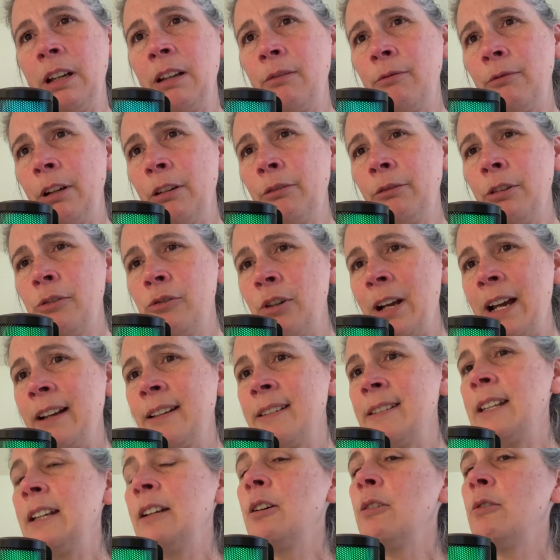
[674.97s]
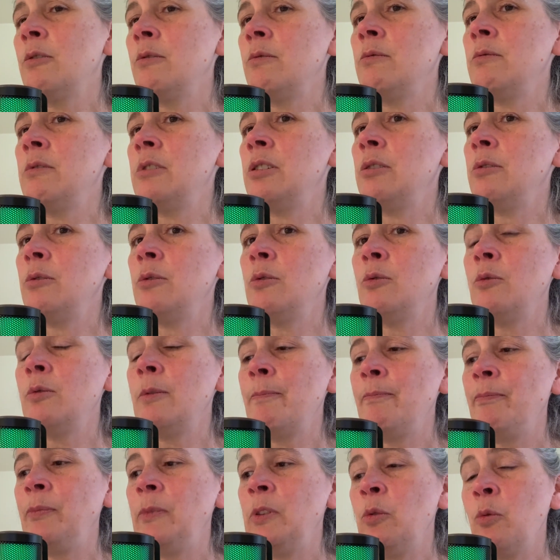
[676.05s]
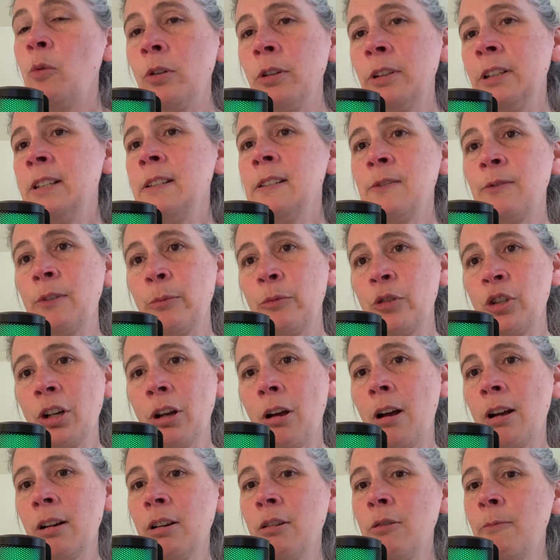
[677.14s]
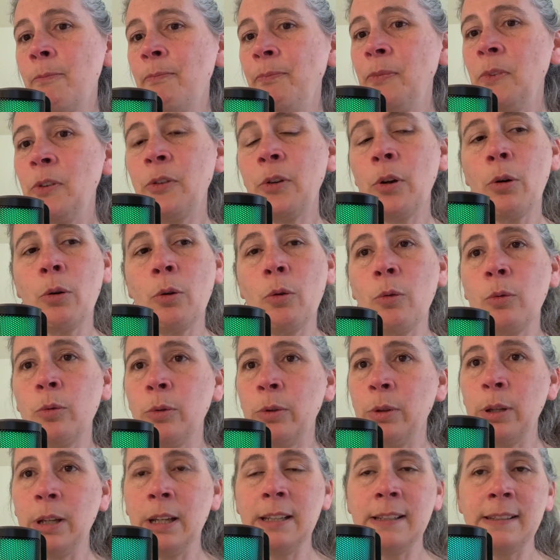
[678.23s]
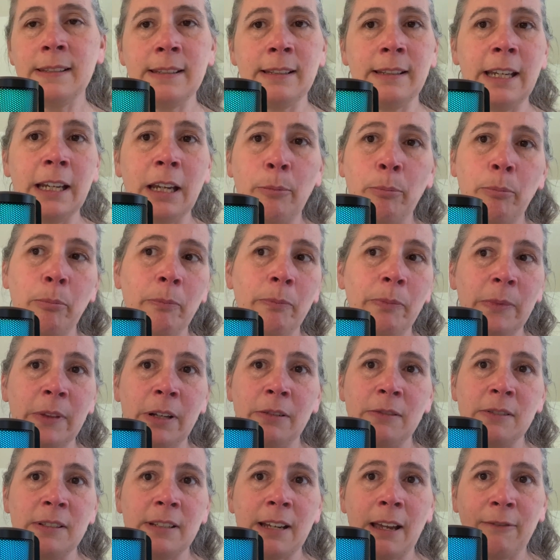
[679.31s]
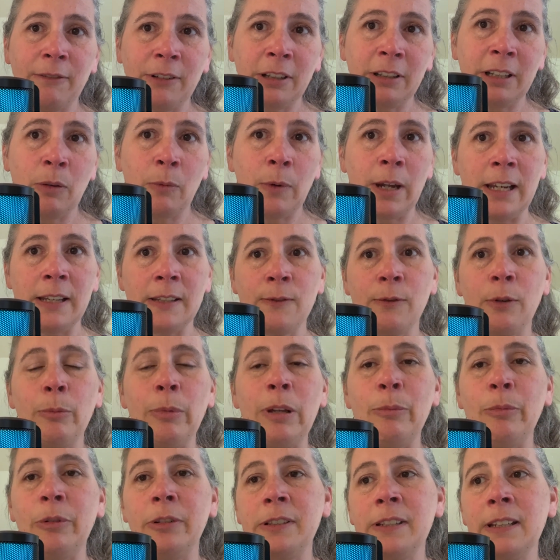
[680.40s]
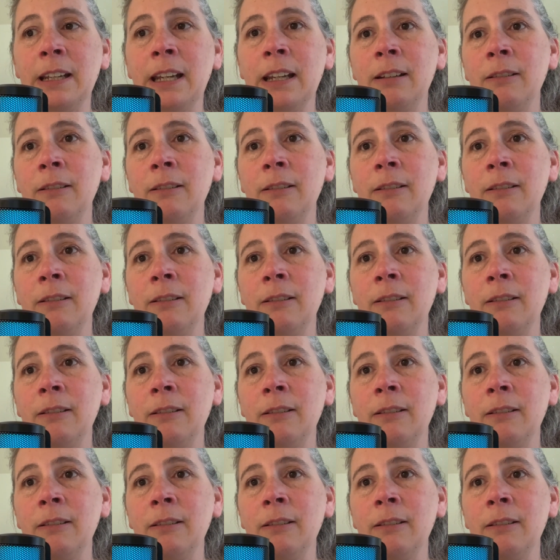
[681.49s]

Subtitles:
railroad tracks that go to New Orleans from Chicago. So it's like there's definitely ways for people to